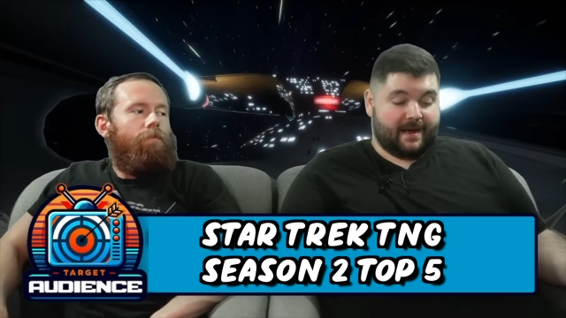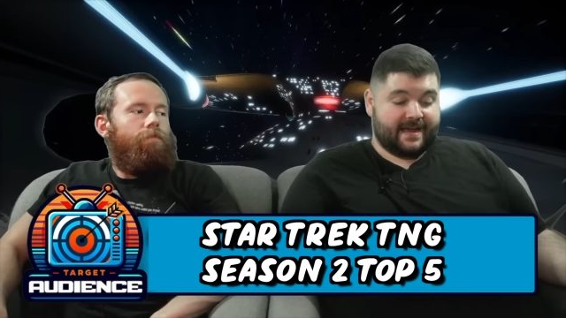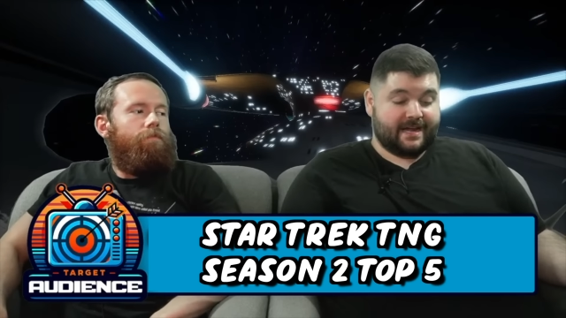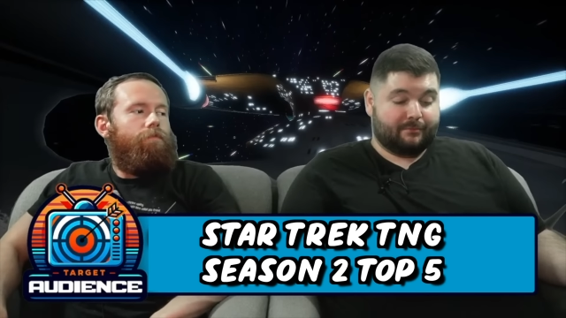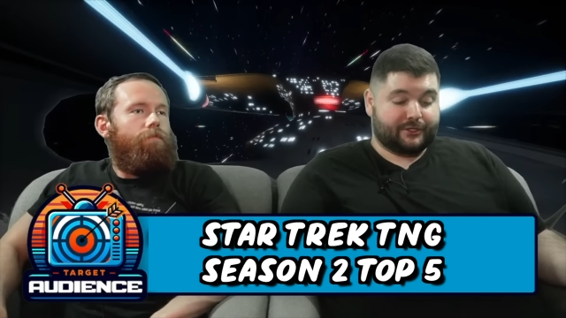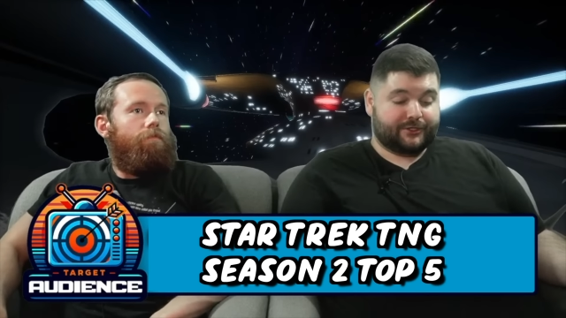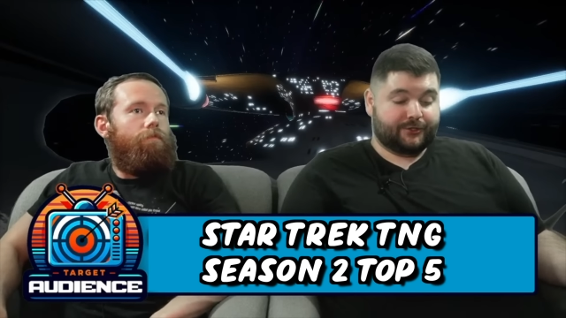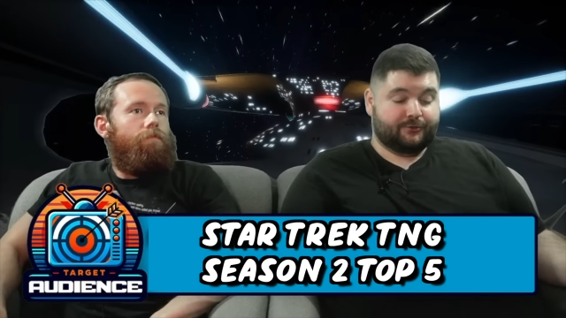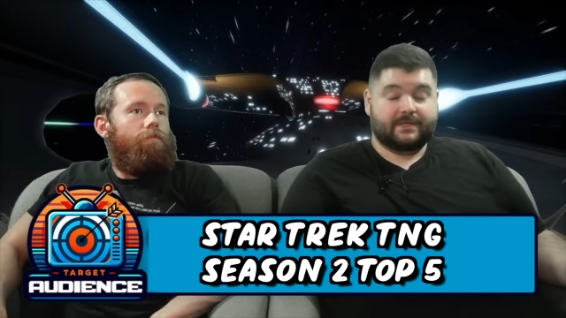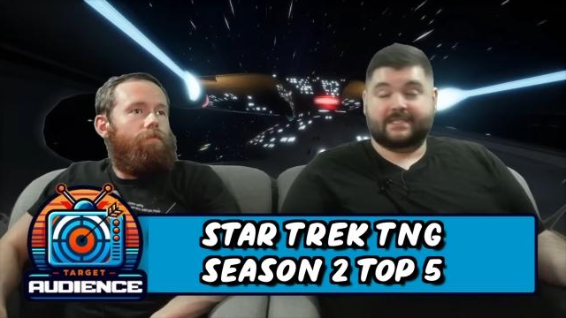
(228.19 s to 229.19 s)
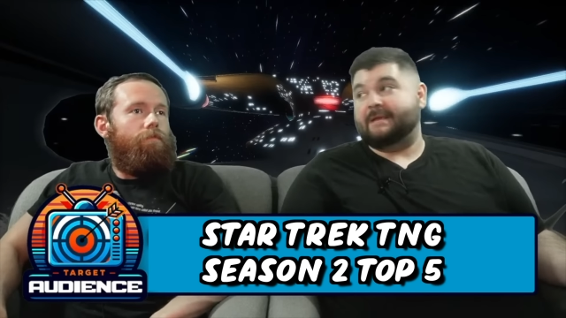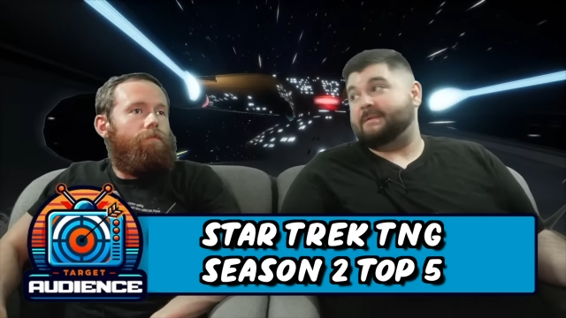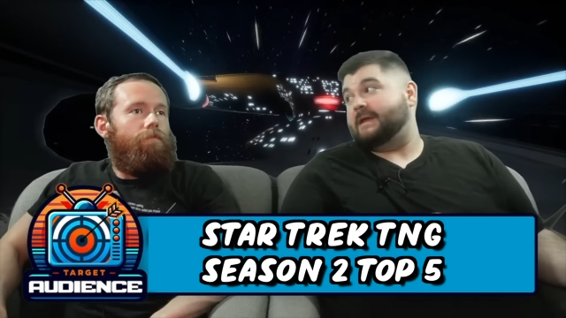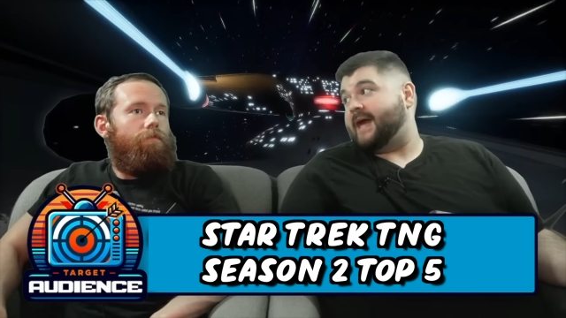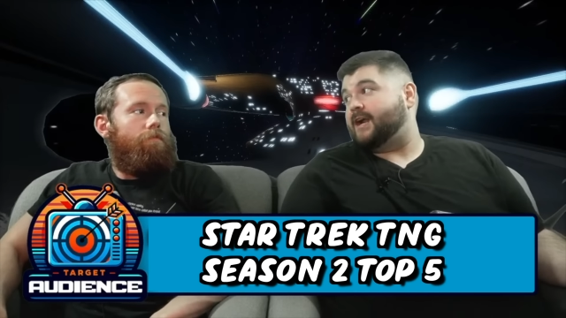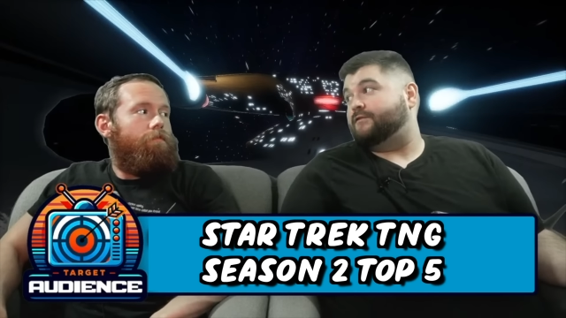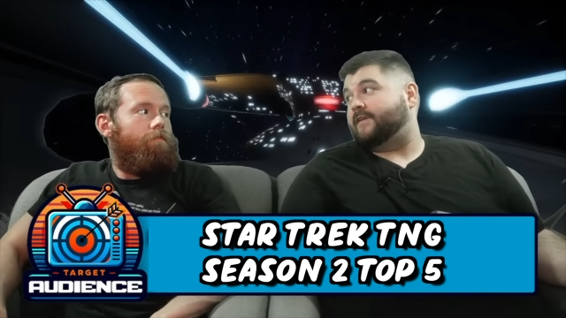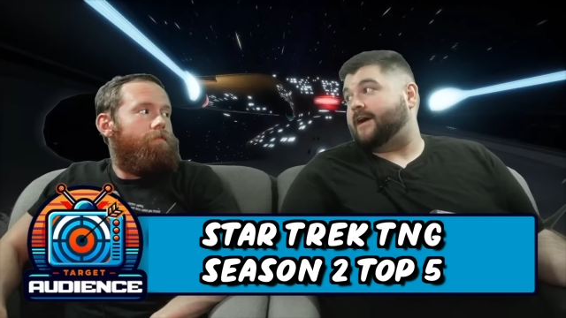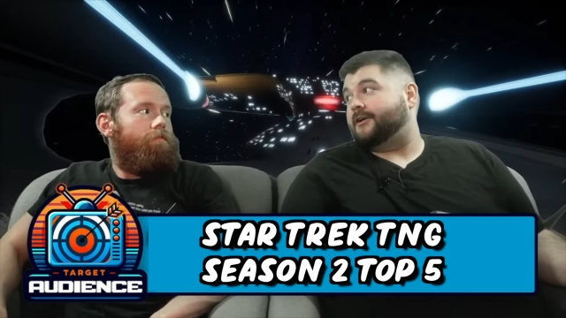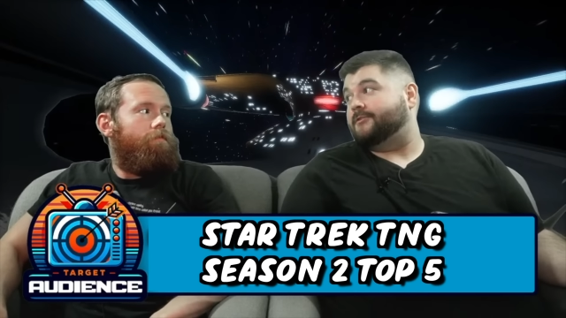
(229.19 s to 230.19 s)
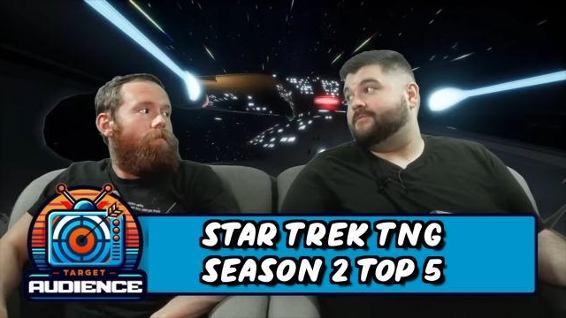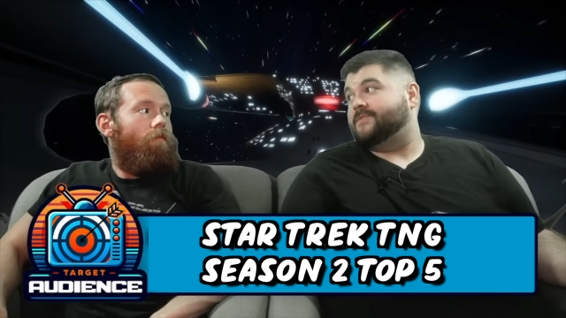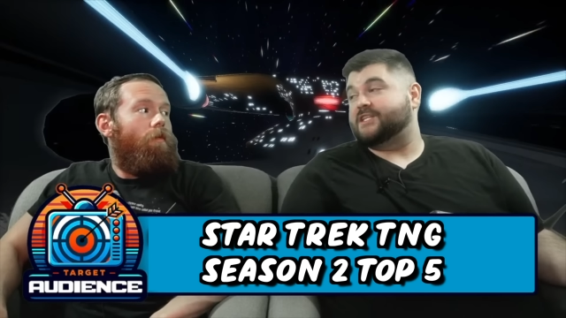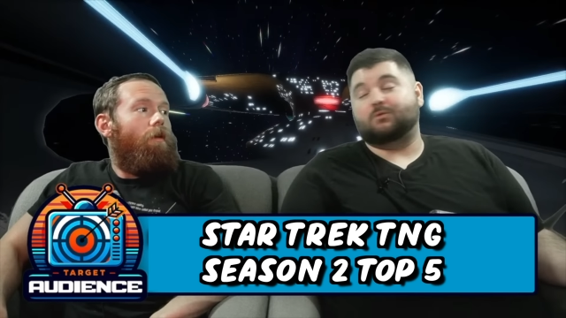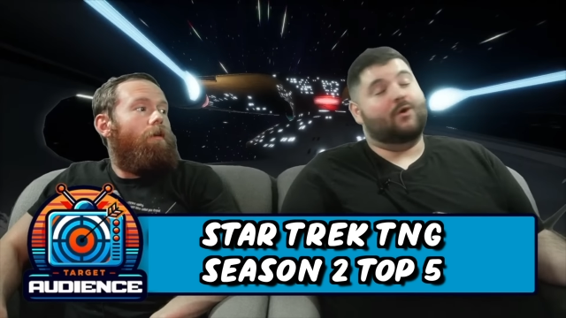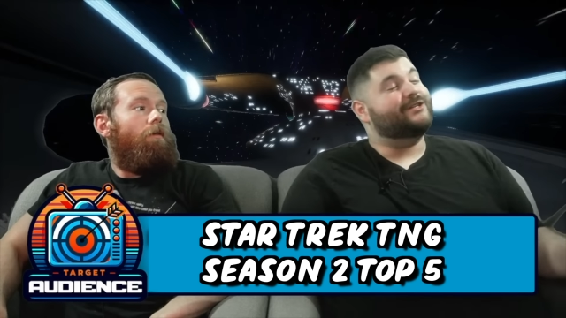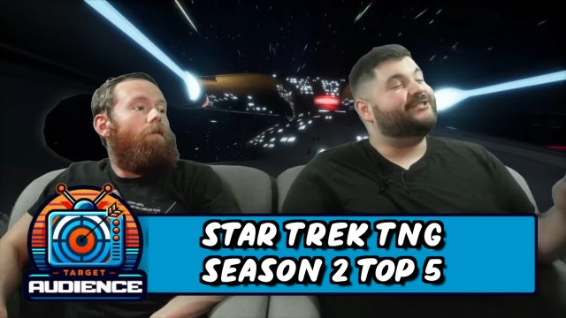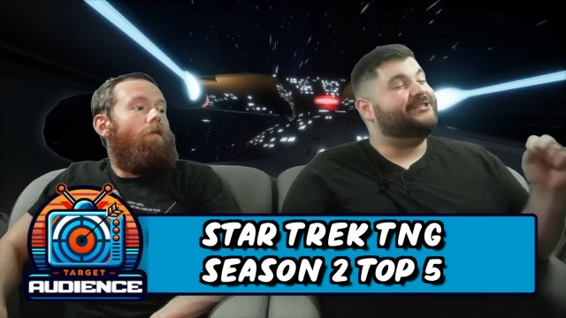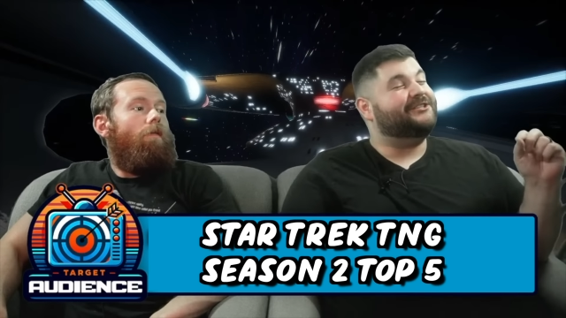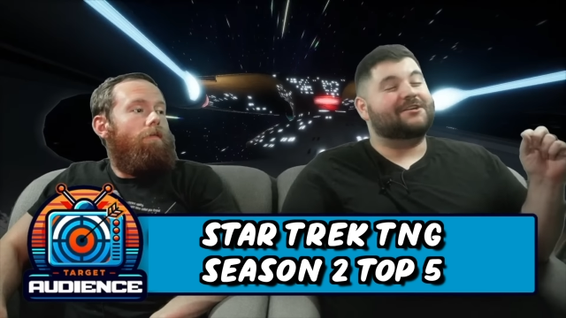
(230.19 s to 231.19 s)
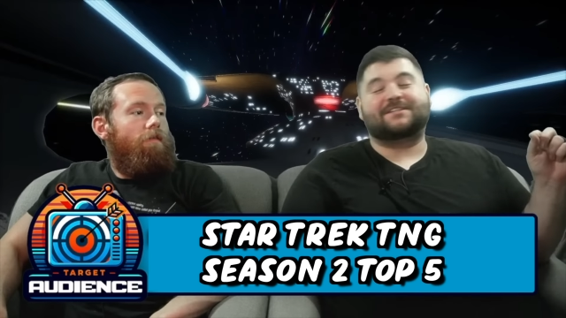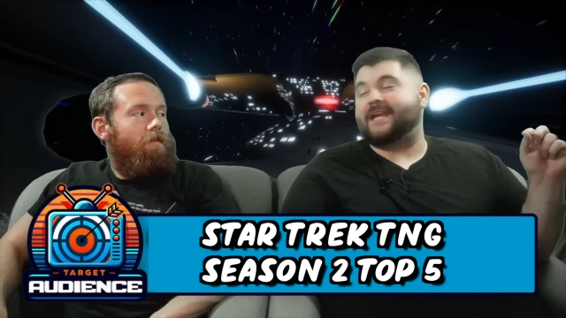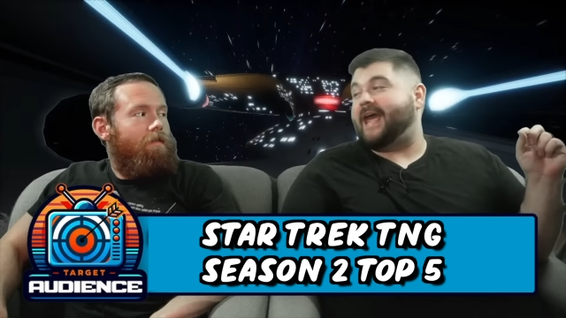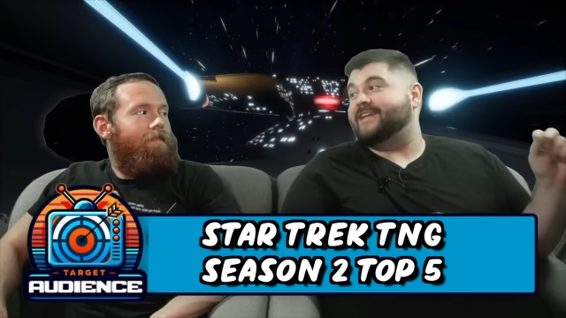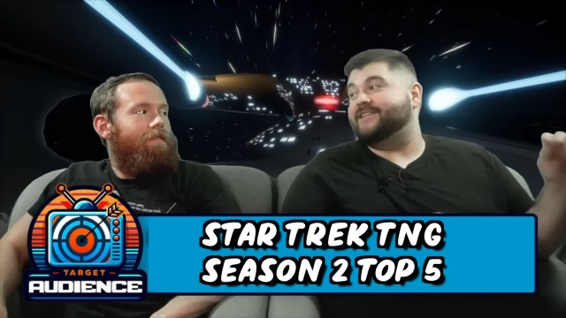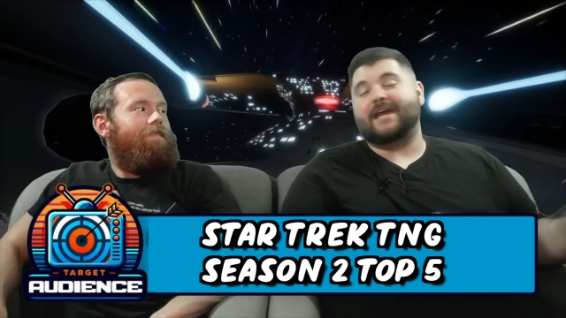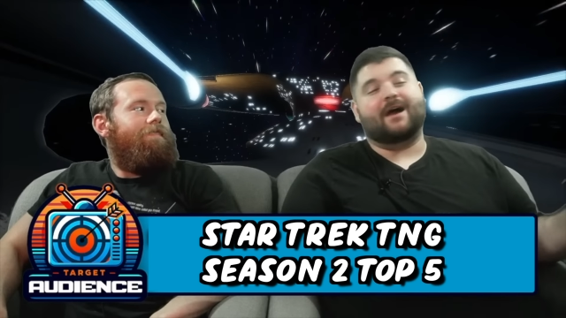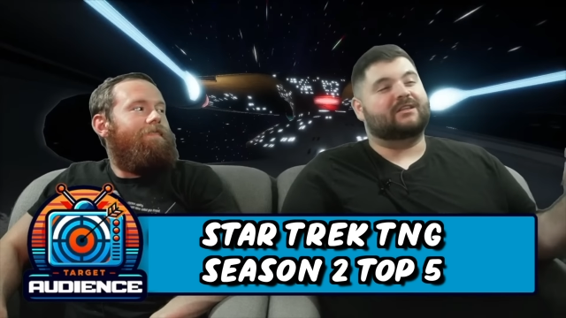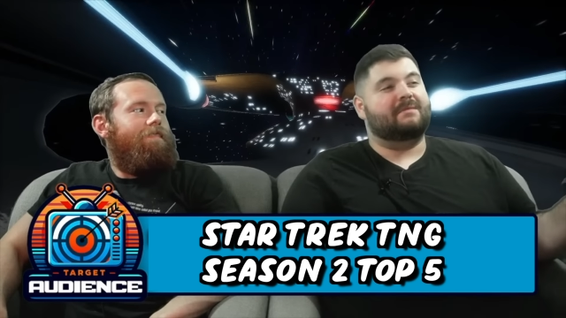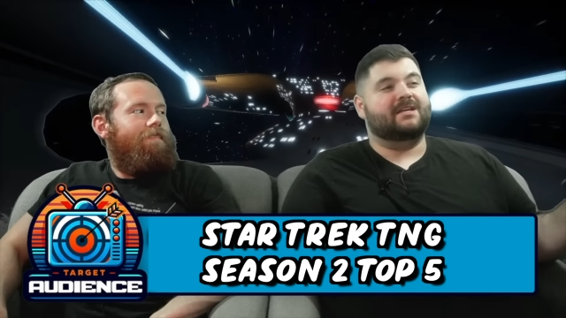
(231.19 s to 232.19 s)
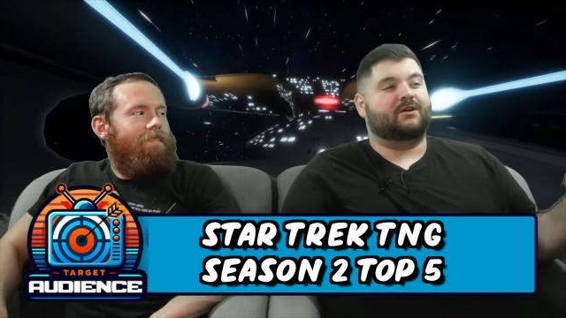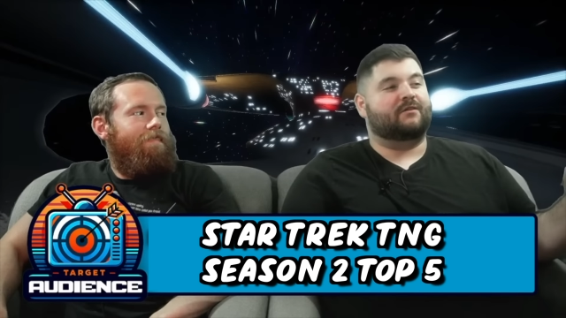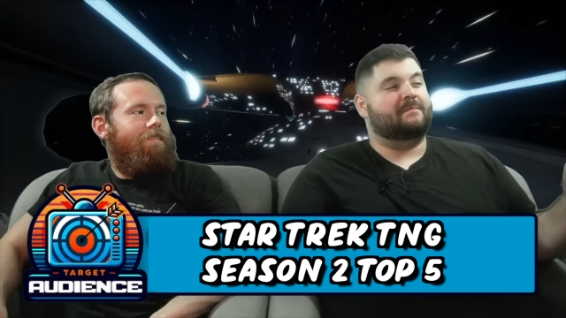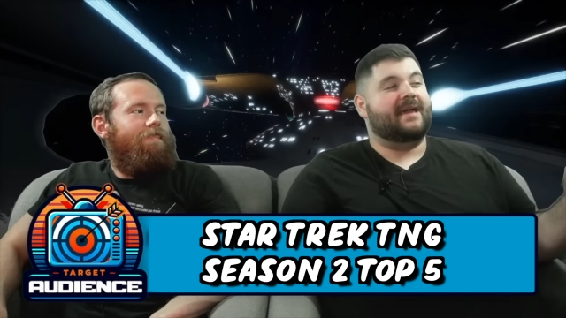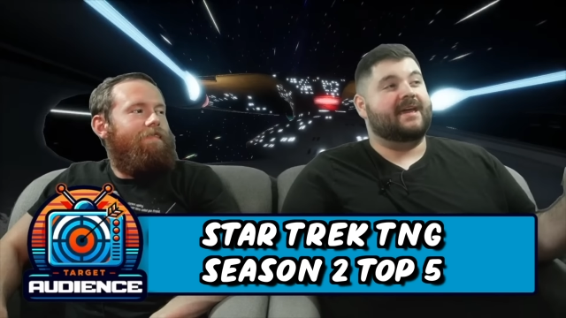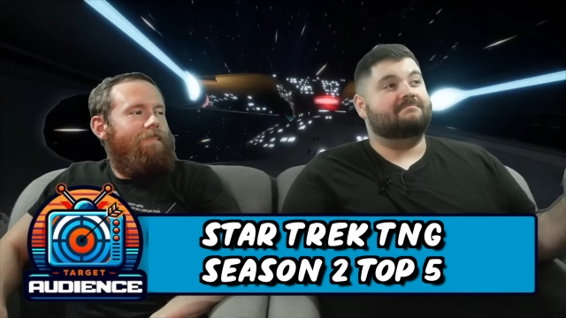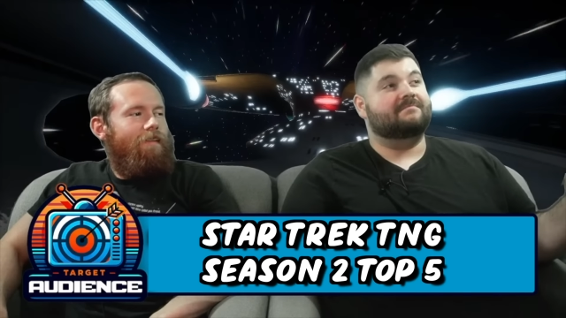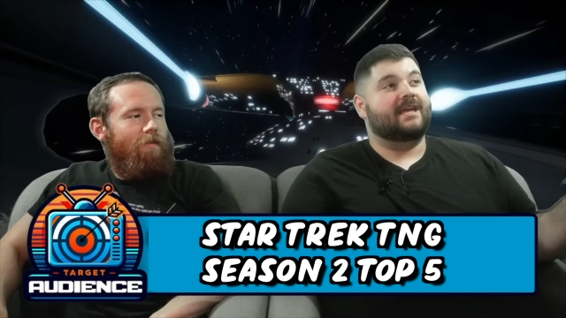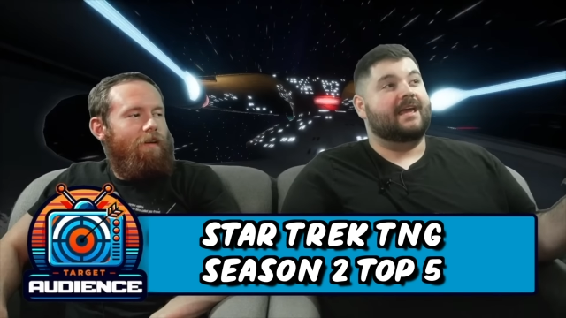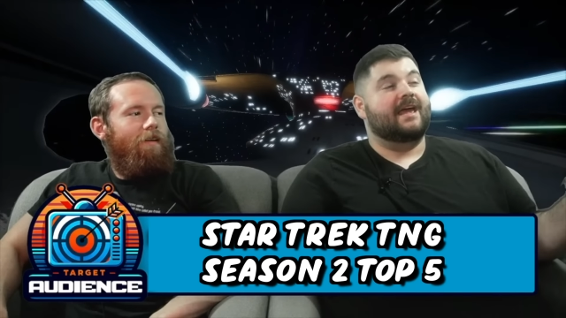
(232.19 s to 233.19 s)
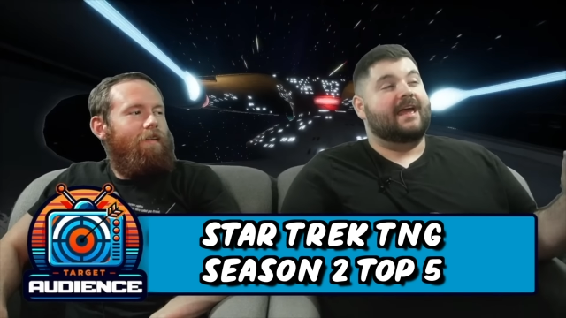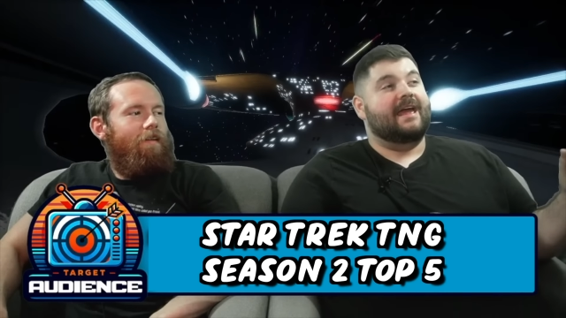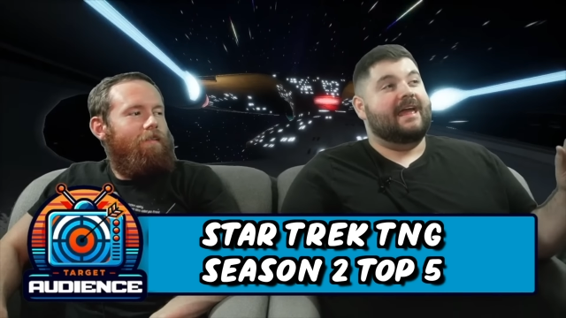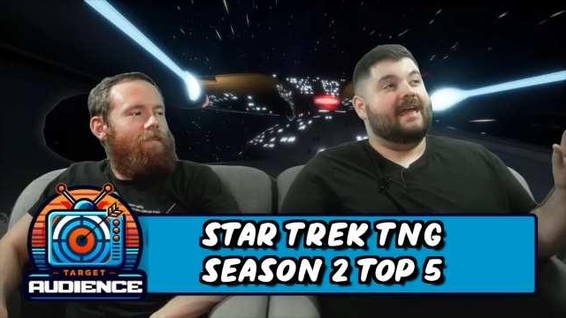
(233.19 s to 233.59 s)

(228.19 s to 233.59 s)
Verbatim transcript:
Speaker 1: My number two is going to be a matter of honor. This one just edged out the measure of a man. Okay.